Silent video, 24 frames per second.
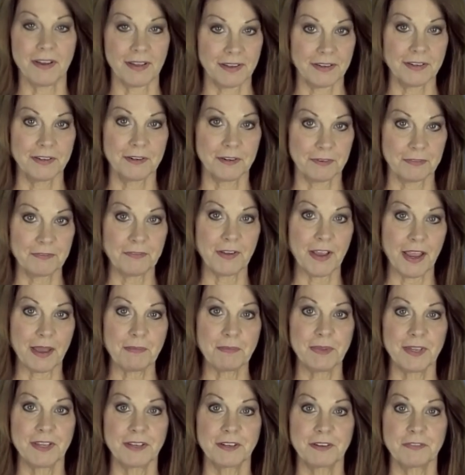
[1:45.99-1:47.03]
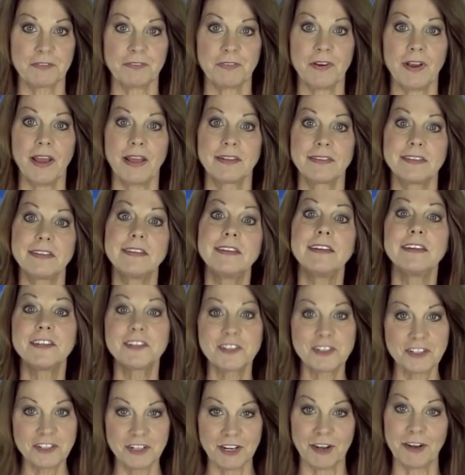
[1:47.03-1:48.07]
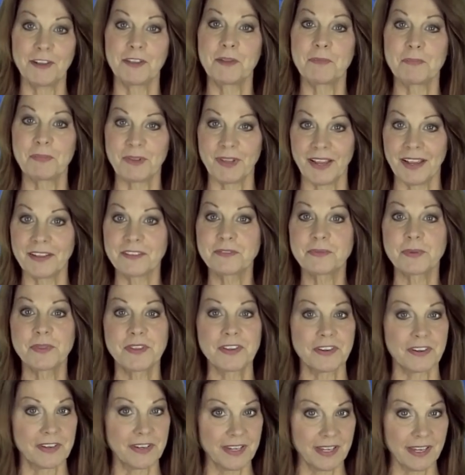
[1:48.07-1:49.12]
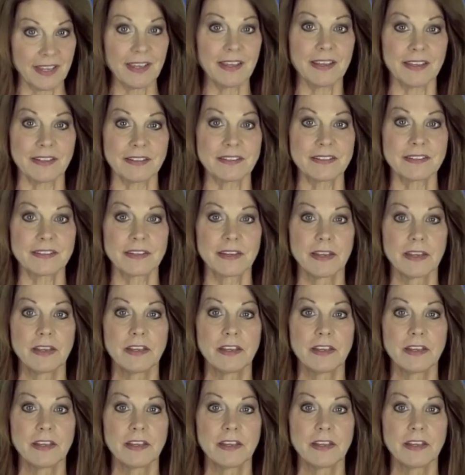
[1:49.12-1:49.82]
your family and your friends, you need to share the plans with your kids.